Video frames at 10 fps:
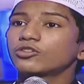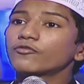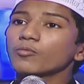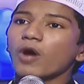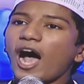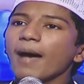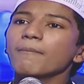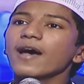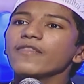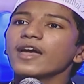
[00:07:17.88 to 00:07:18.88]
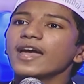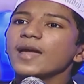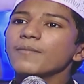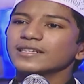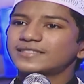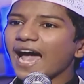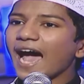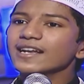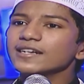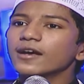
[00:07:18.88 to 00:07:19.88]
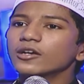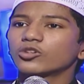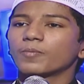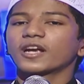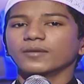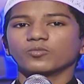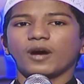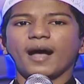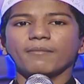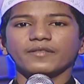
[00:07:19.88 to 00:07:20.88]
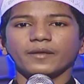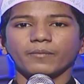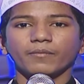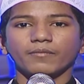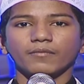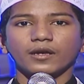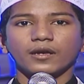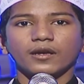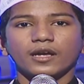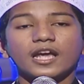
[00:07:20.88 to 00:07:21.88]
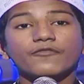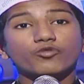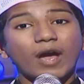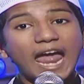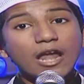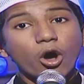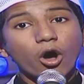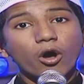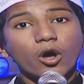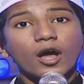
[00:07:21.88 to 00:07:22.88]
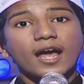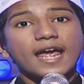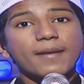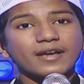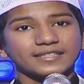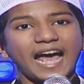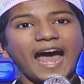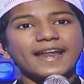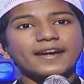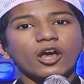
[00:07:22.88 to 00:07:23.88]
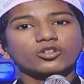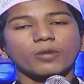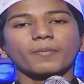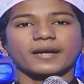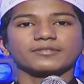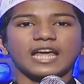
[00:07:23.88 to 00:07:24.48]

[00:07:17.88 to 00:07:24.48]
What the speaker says: if to Muhammad, im is added, so it becomes Muhammadim. If to Elo, im is added, so it becomes